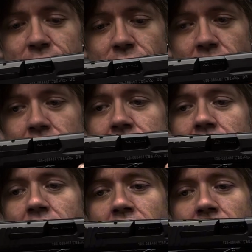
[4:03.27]
triggers
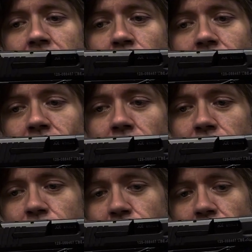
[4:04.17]
and one of our
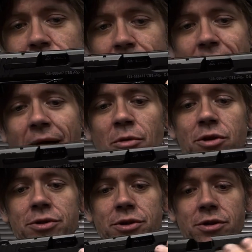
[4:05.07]
new prototype hammers,